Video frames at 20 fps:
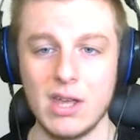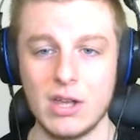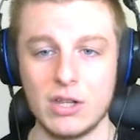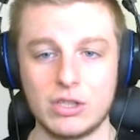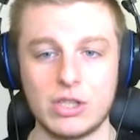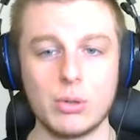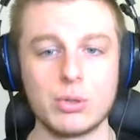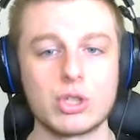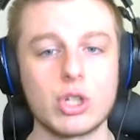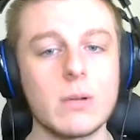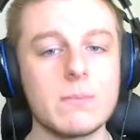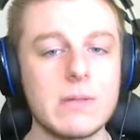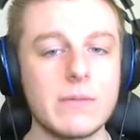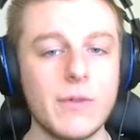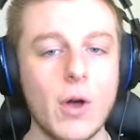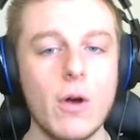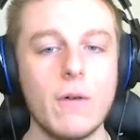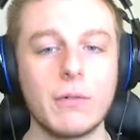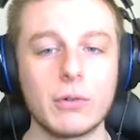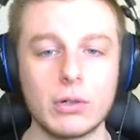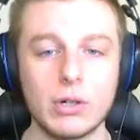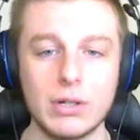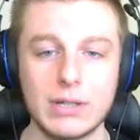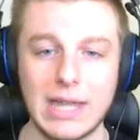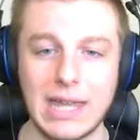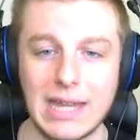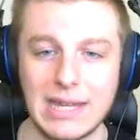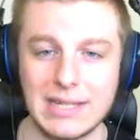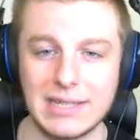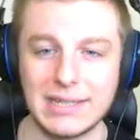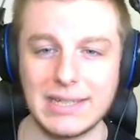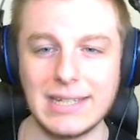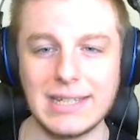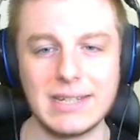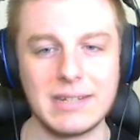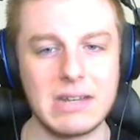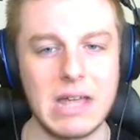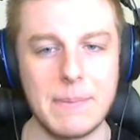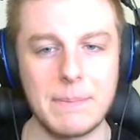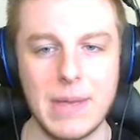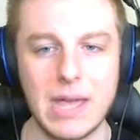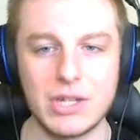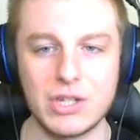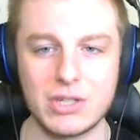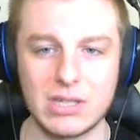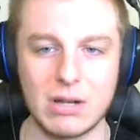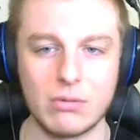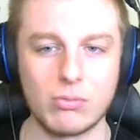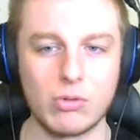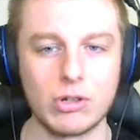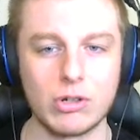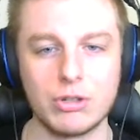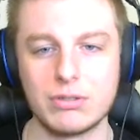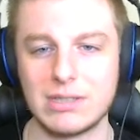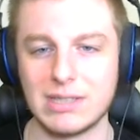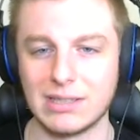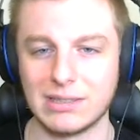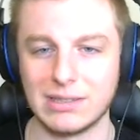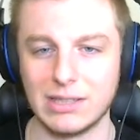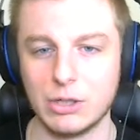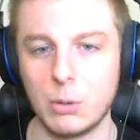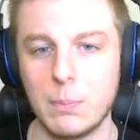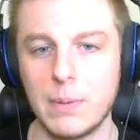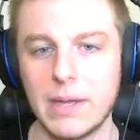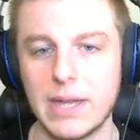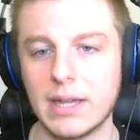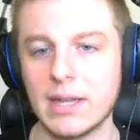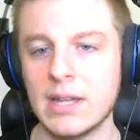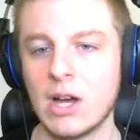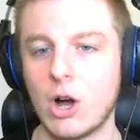So in terms of overall KD, Nep edges out Royalty a little bit.